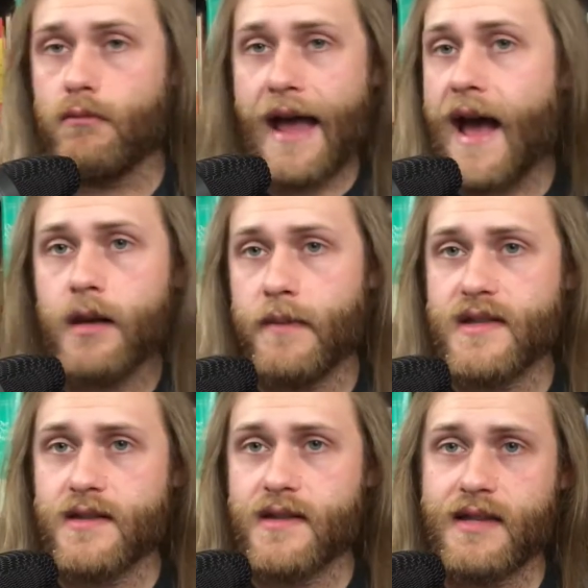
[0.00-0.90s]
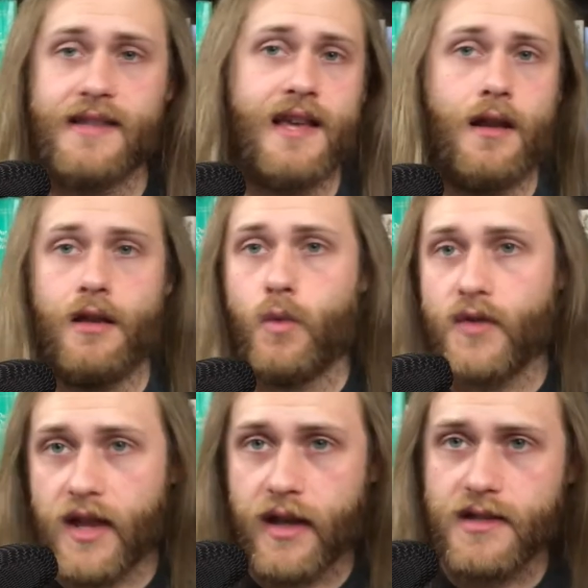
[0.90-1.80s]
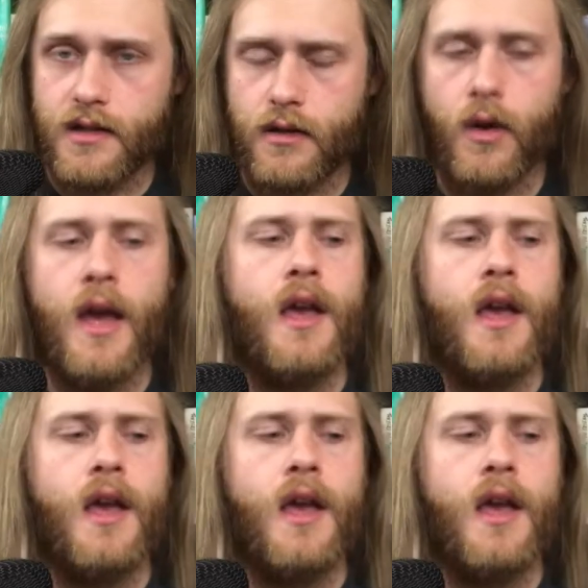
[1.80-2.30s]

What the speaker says: at a business. That's kind of like what they like to do.